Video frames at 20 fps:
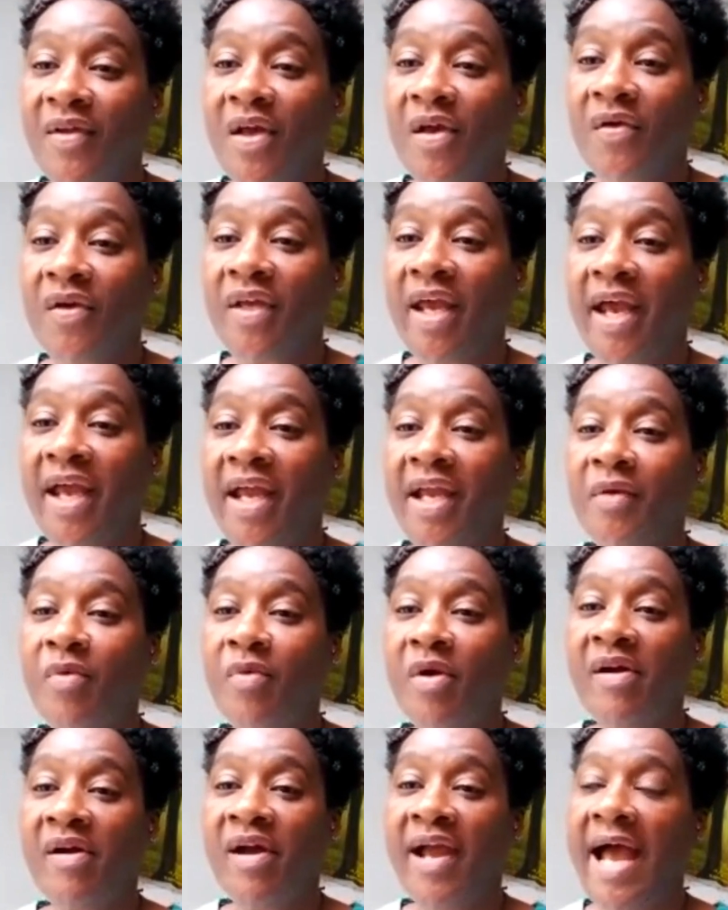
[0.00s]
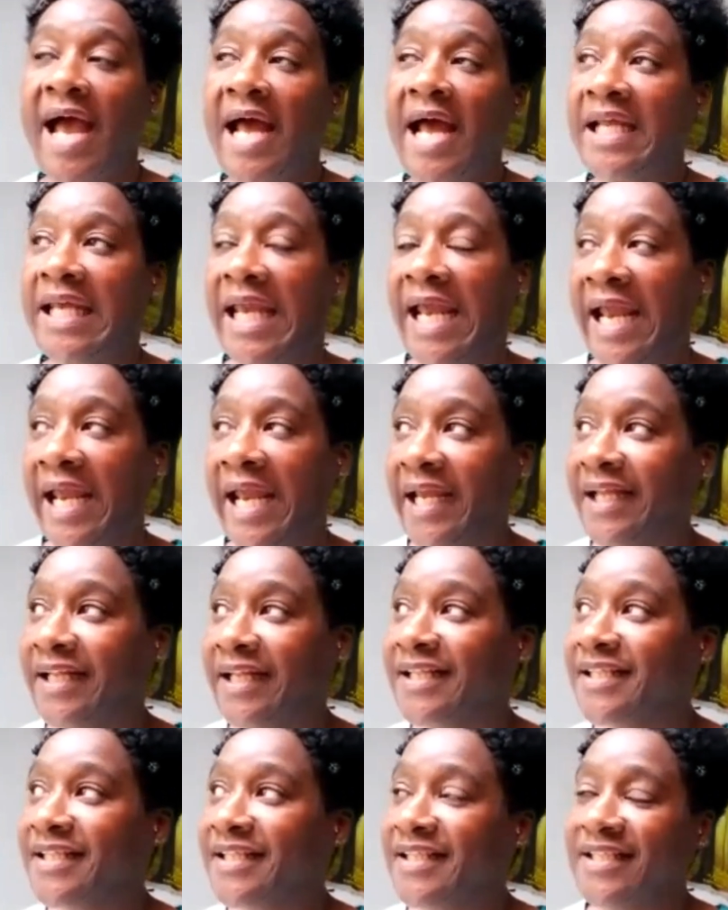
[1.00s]
okay, where I allocate
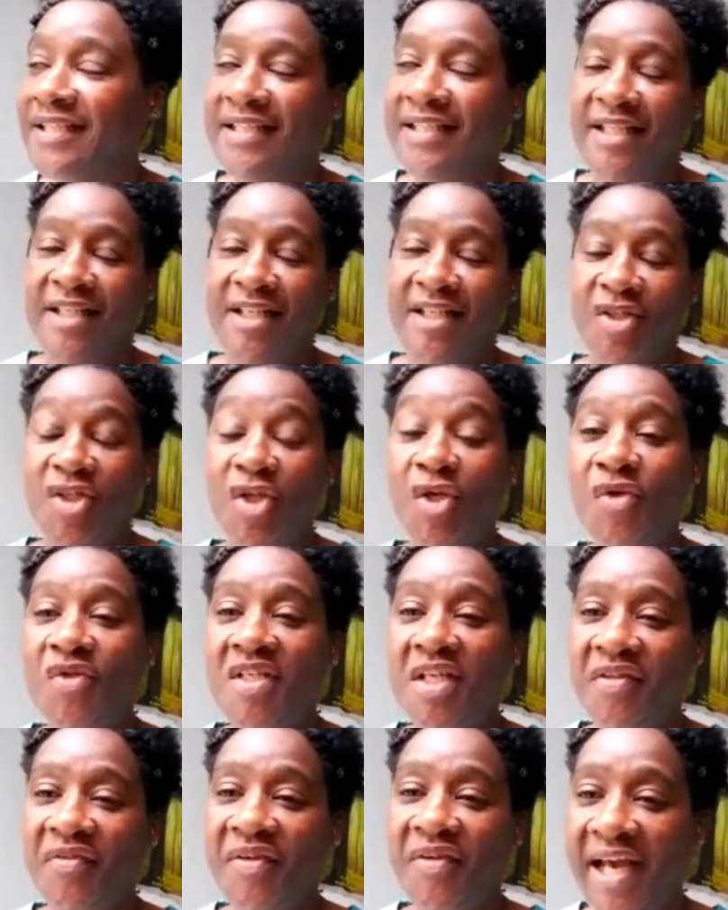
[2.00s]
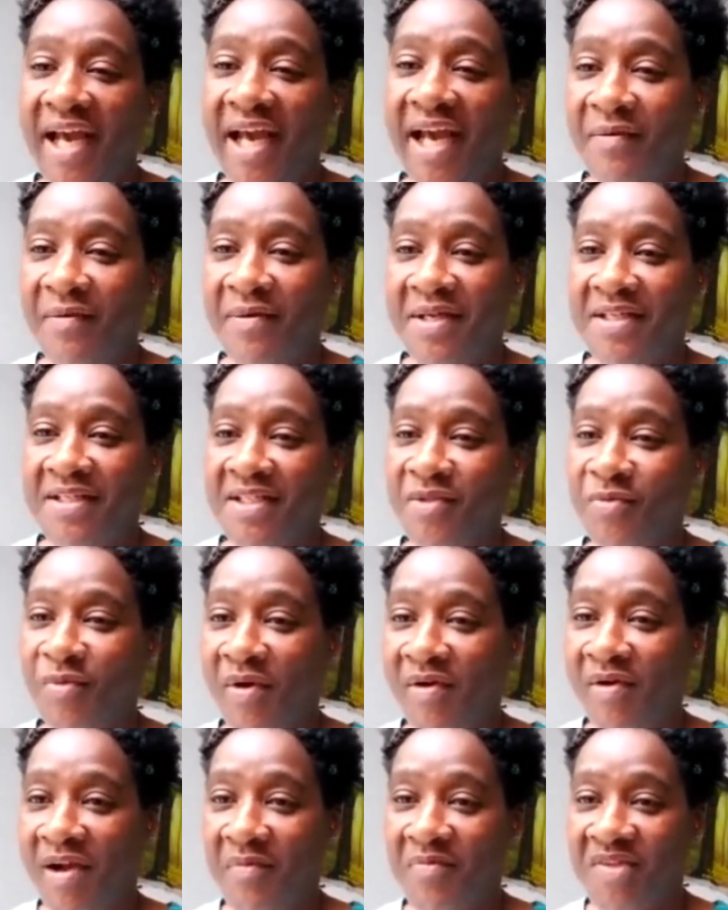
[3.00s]
2 to 3 hours
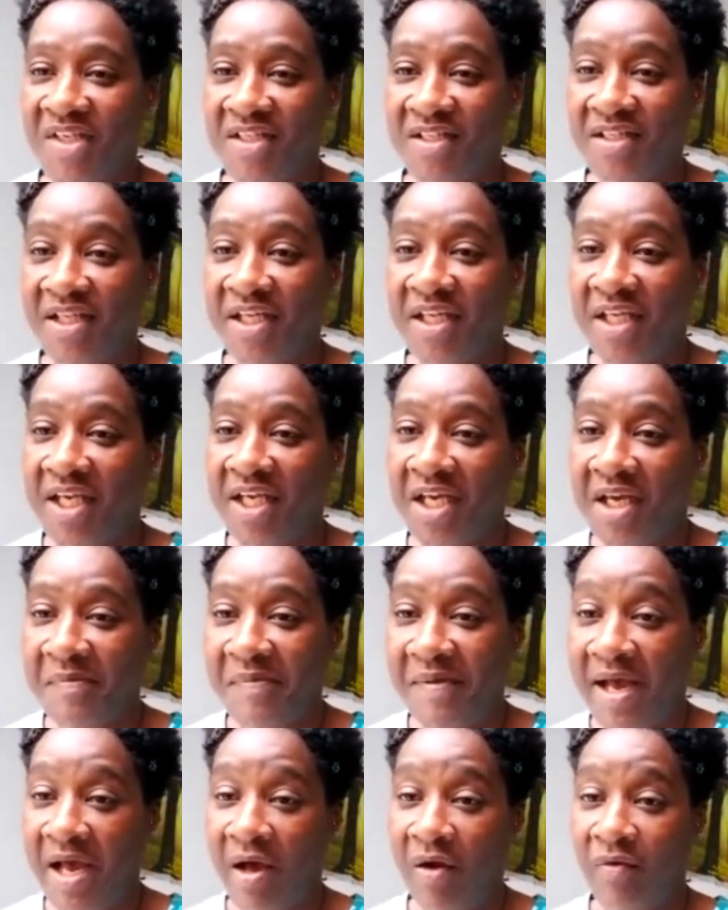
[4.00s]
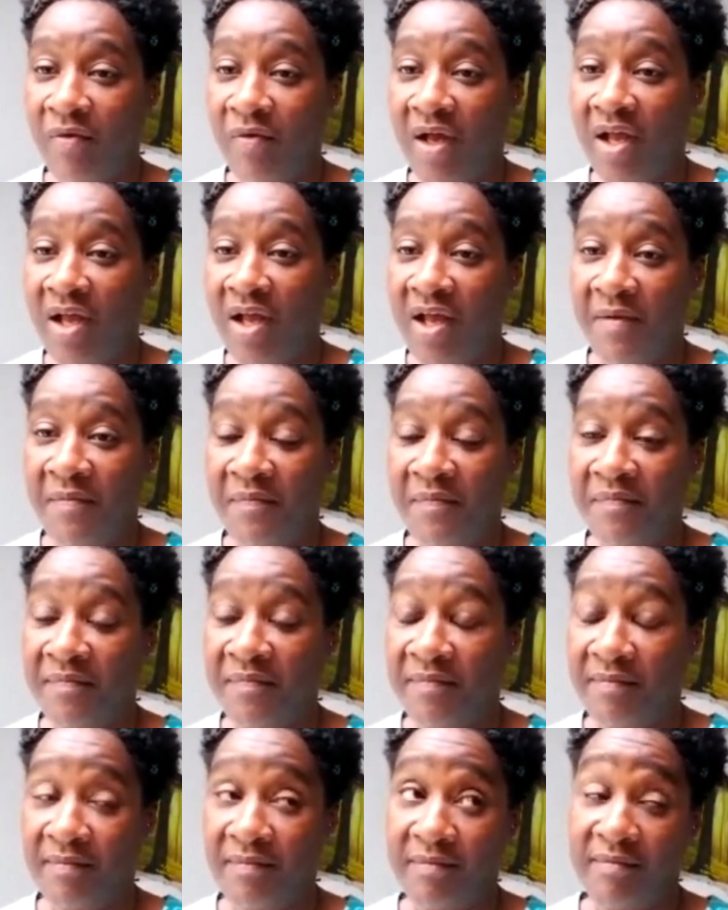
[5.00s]
where I'm just thinking about
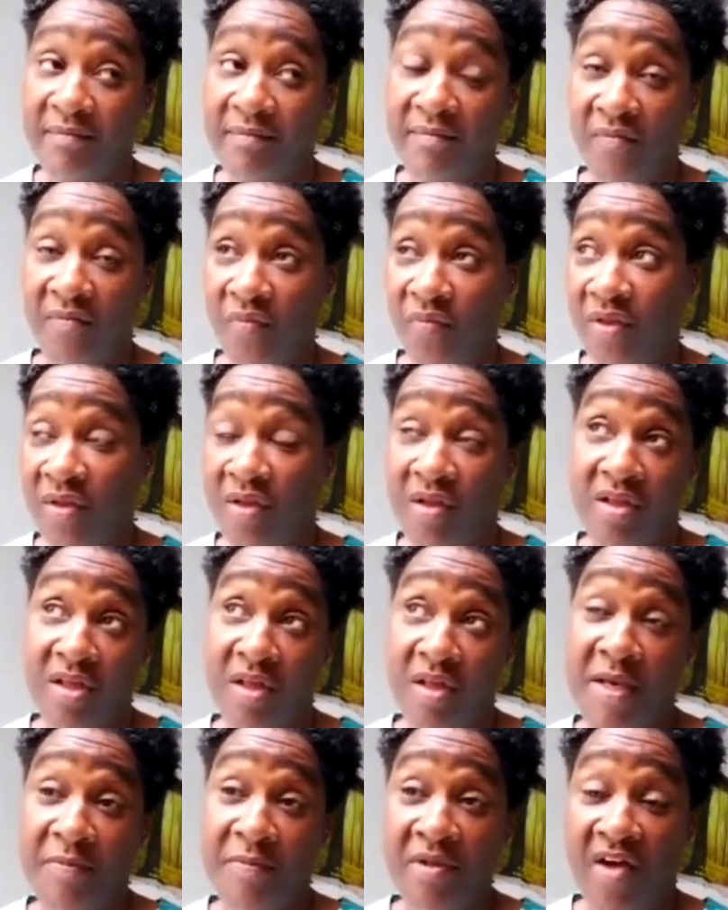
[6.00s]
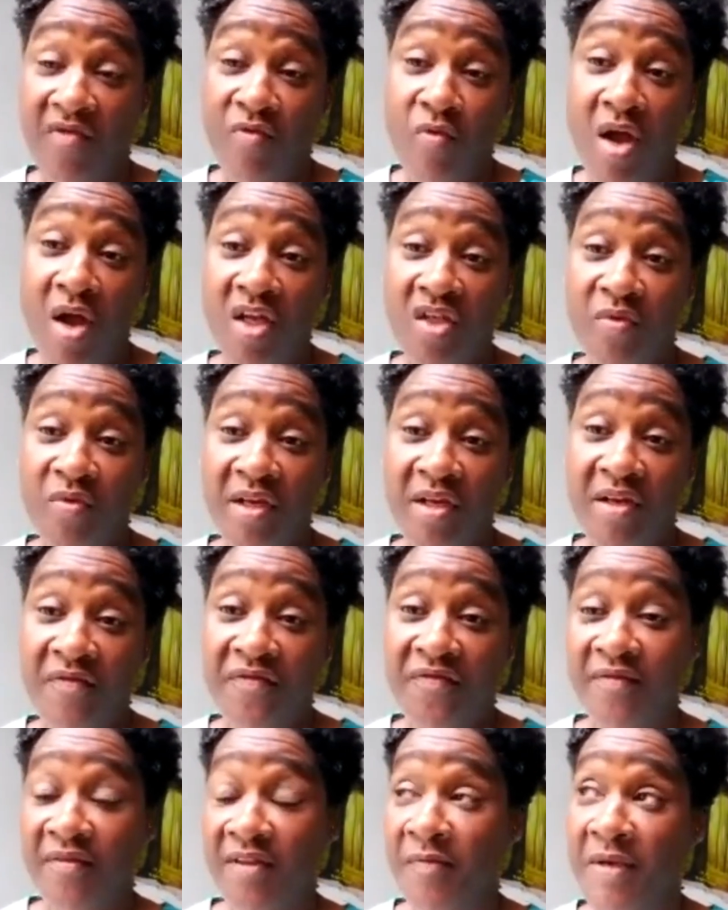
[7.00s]
the people that I've worked
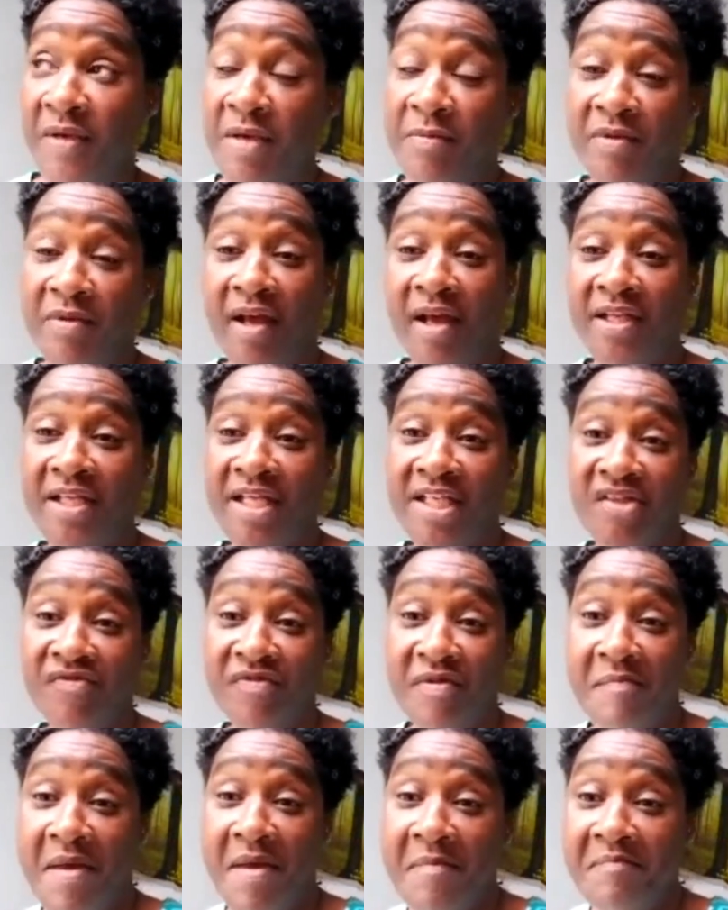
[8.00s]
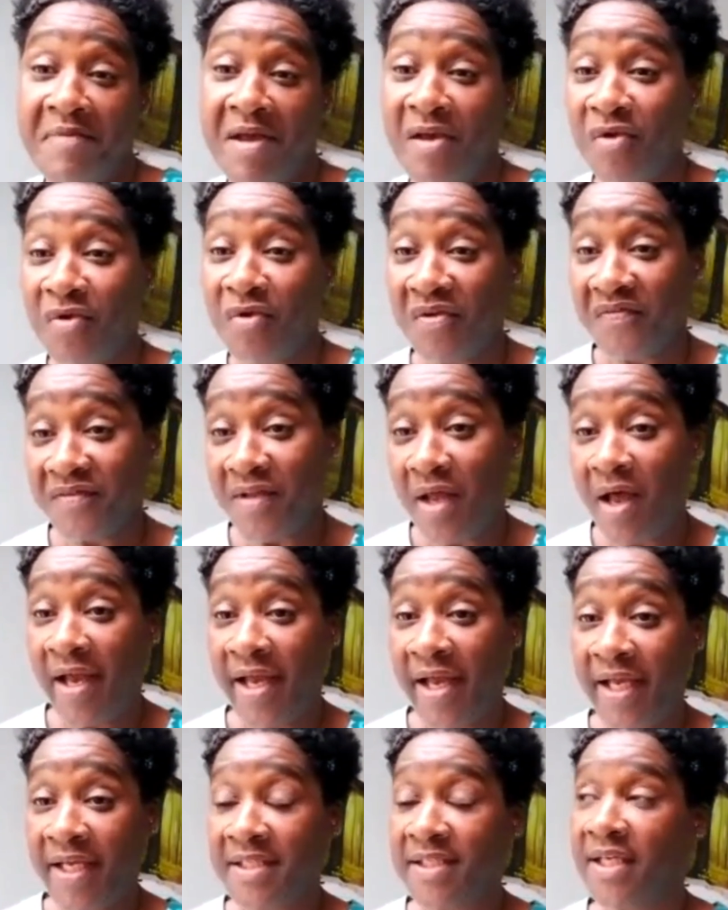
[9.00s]
with, the people that I need to remember who have
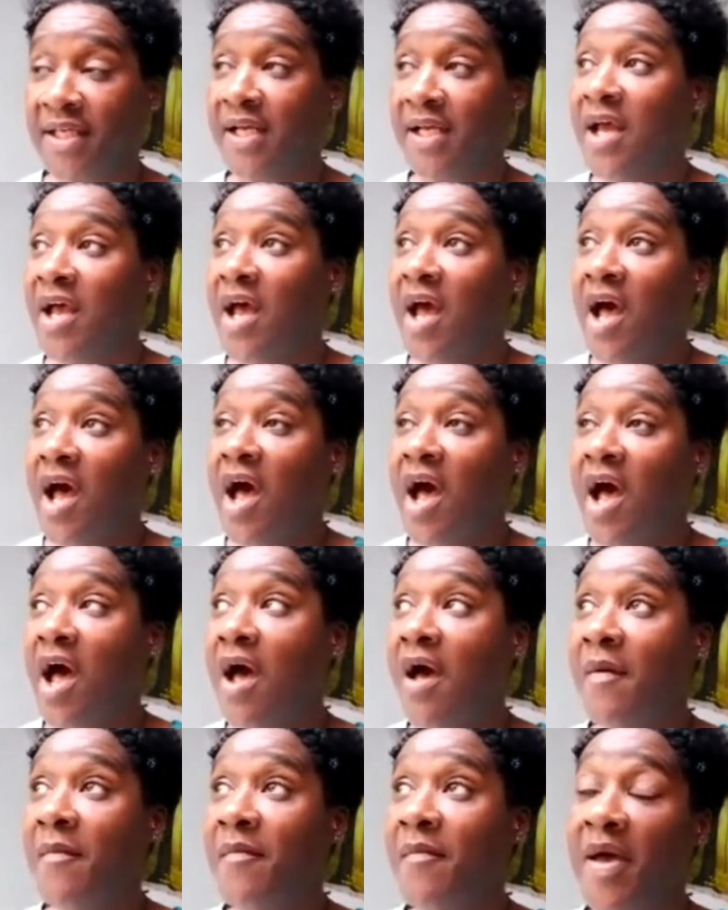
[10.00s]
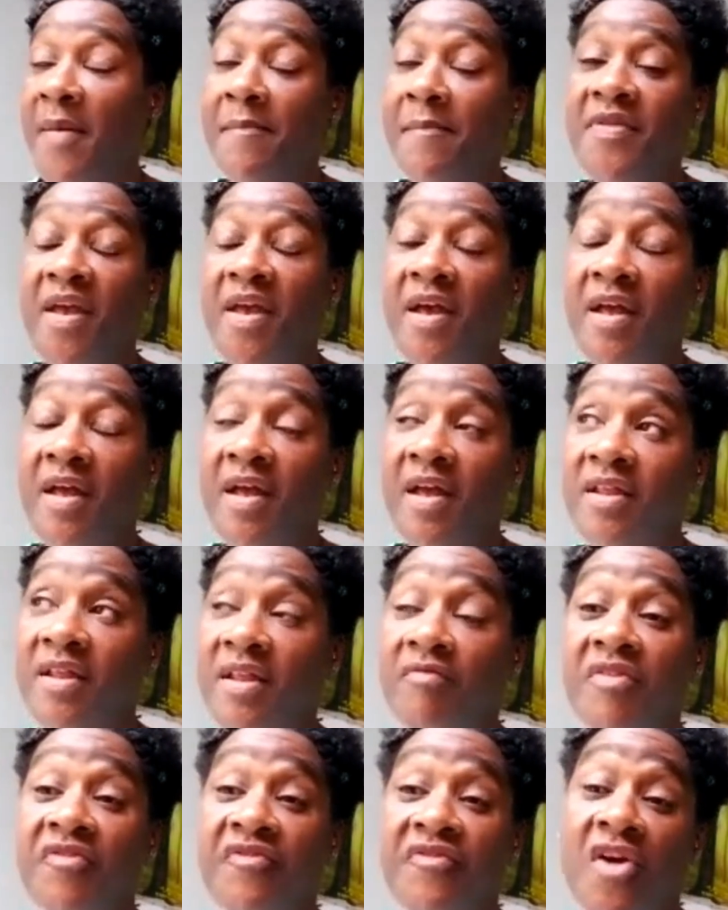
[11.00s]
died, the
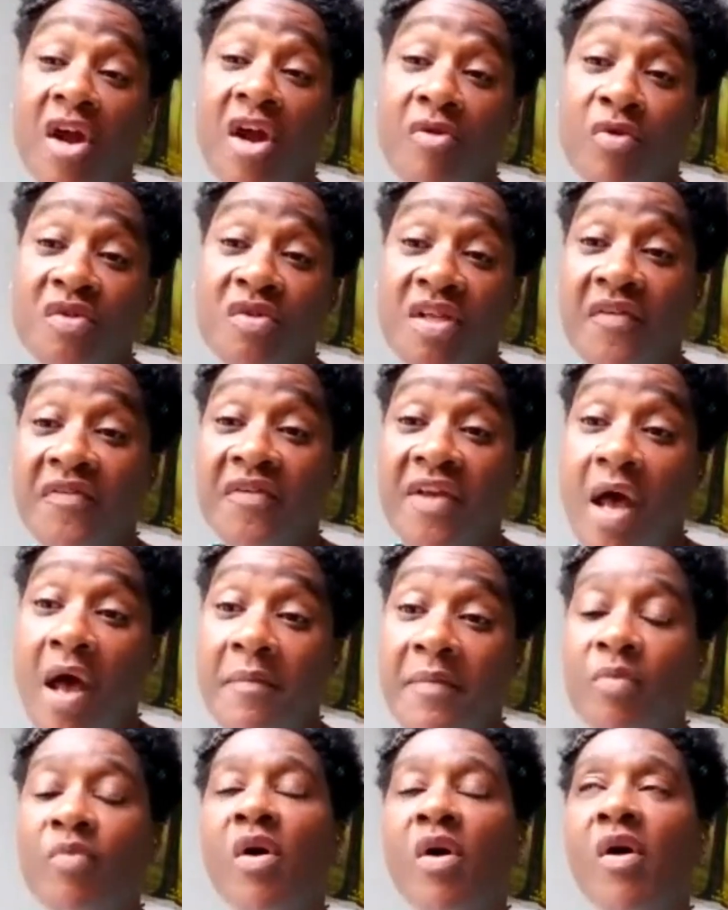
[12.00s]
referrals that have come.